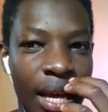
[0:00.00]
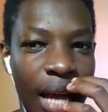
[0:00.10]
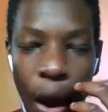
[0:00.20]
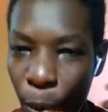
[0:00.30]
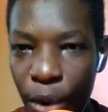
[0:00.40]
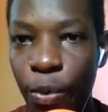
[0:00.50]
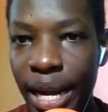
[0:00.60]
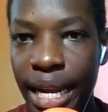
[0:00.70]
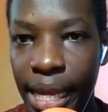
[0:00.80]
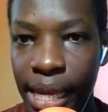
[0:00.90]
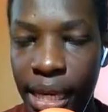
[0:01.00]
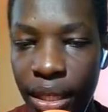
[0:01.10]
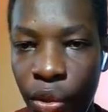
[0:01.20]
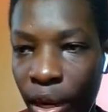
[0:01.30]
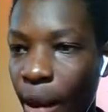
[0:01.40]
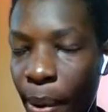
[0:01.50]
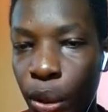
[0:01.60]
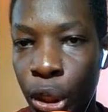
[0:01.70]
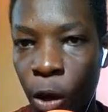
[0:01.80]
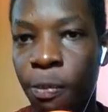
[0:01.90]
are we really talking
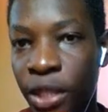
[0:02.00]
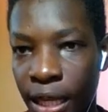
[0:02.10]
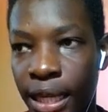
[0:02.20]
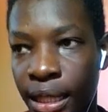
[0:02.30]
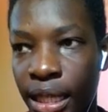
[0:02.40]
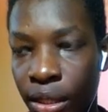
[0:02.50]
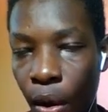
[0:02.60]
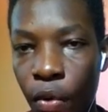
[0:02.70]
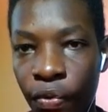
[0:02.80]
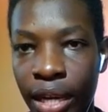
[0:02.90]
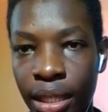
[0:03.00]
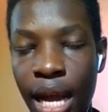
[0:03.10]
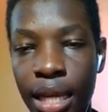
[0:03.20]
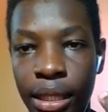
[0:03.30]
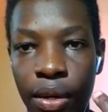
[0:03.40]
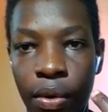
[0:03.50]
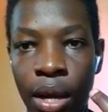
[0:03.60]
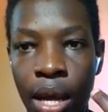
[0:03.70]
about top six is over as Arsenal?